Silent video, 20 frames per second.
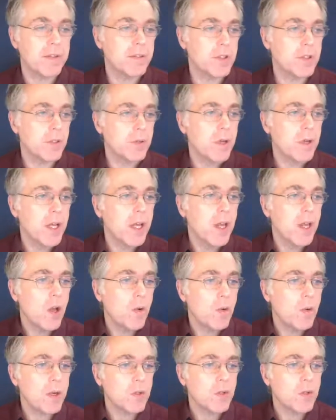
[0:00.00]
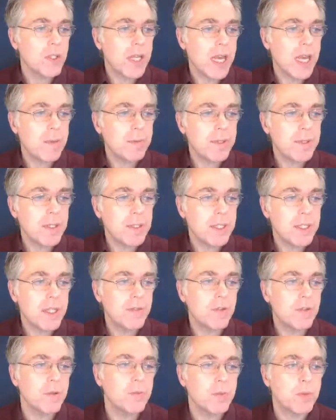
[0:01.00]
So what could happen is that
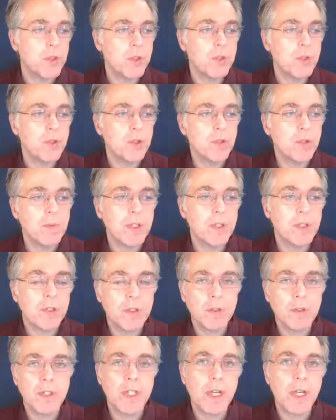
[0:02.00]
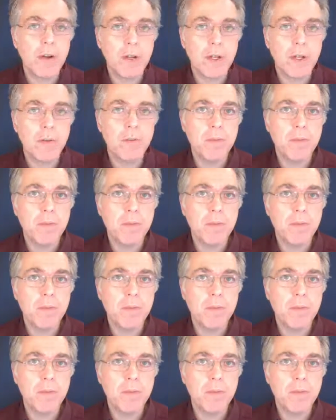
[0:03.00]
if you produce too much deuterium,